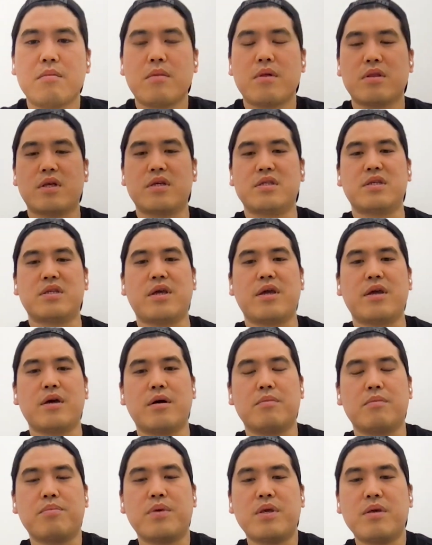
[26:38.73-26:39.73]
Let's say uh,
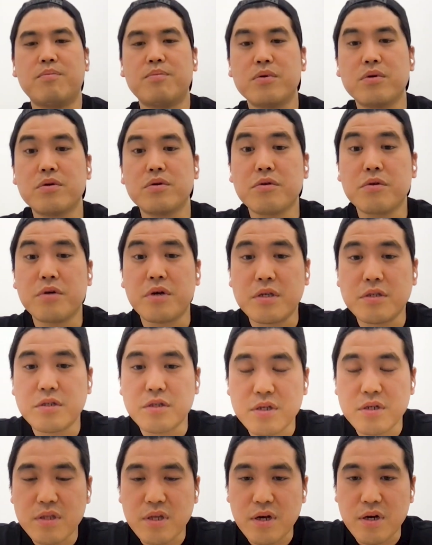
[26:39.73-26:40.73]
people who
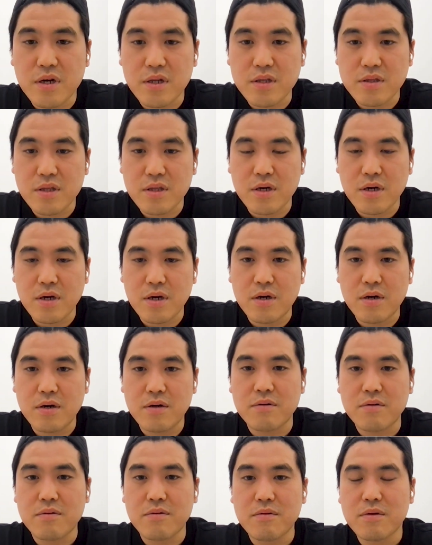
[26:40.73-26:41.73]
injured their the
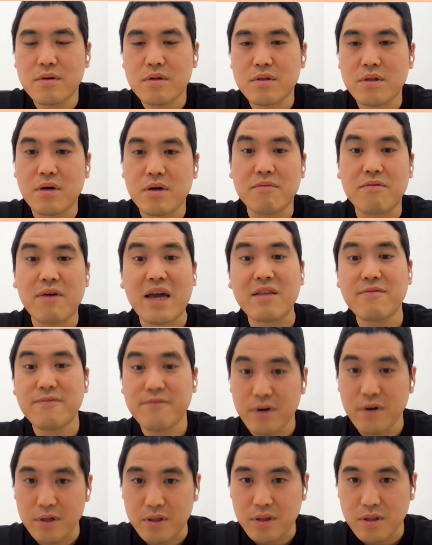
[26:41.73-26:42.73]
the right
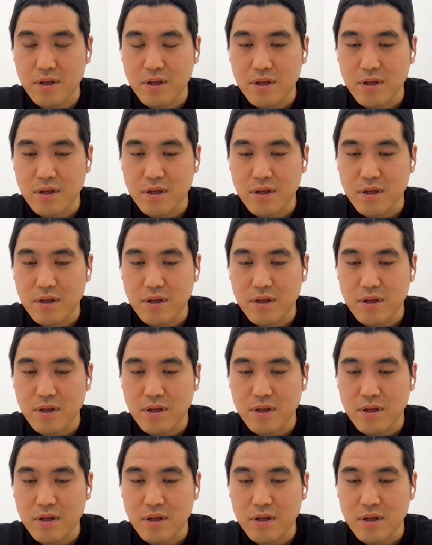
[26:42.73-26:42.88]
foot,